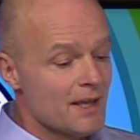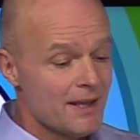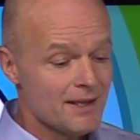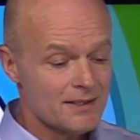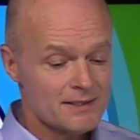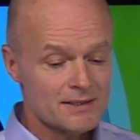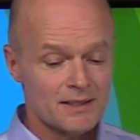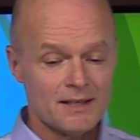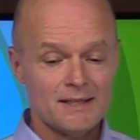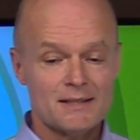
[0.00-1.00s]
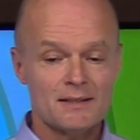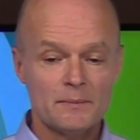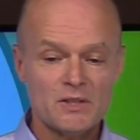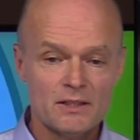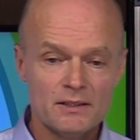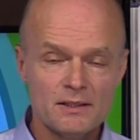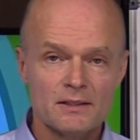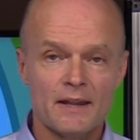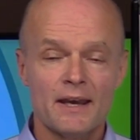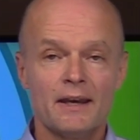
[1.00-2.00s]
It's a substance
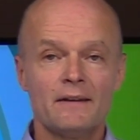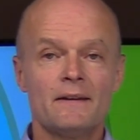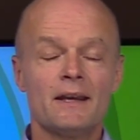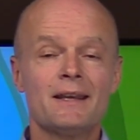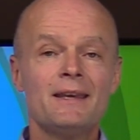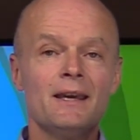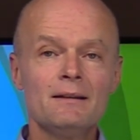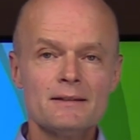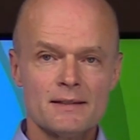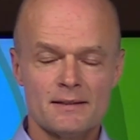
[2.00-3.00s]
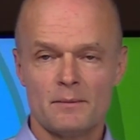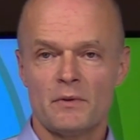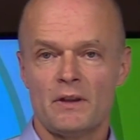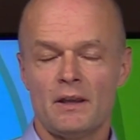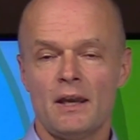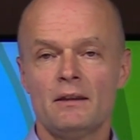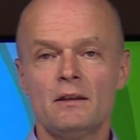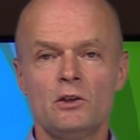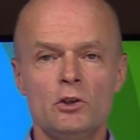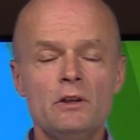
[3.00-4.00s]
that kills something. And
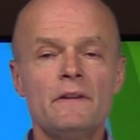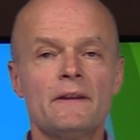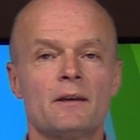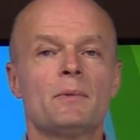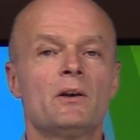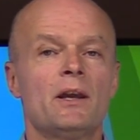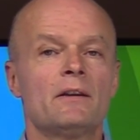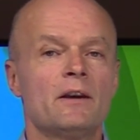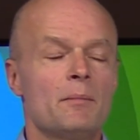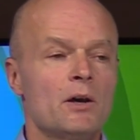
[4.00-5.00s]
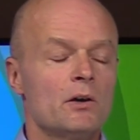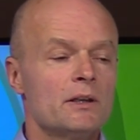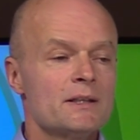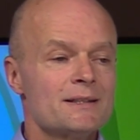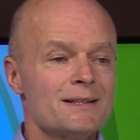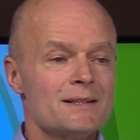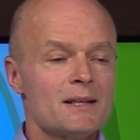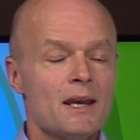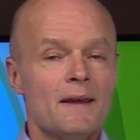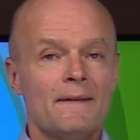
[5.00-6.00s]
the good thing about antibiotics is
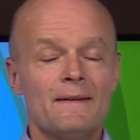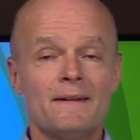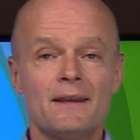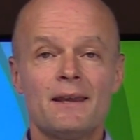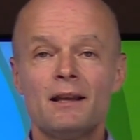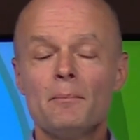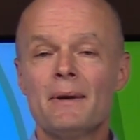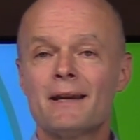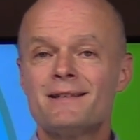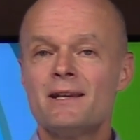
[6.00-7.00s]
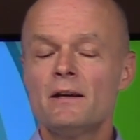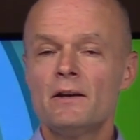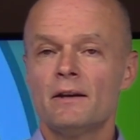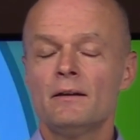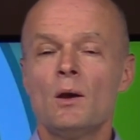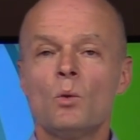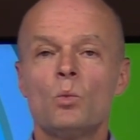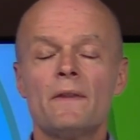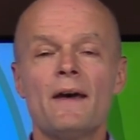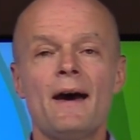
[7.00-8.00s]
that they kill bacteria
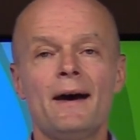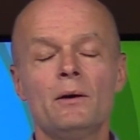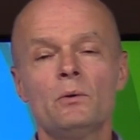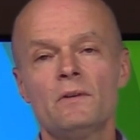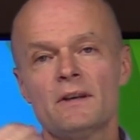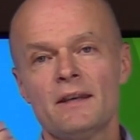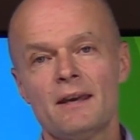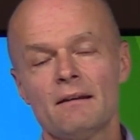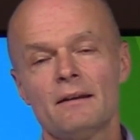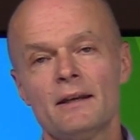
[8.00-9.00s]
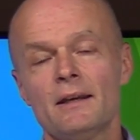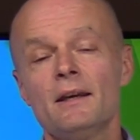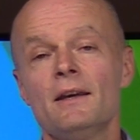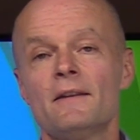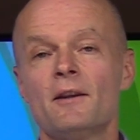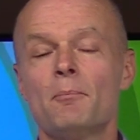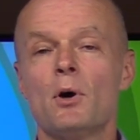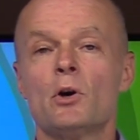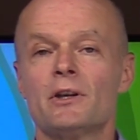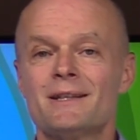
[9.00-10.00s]
without killing the
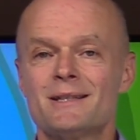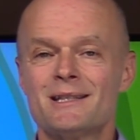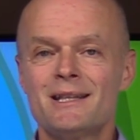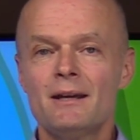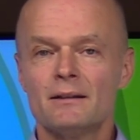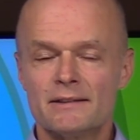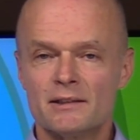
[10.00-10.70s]
body's cells.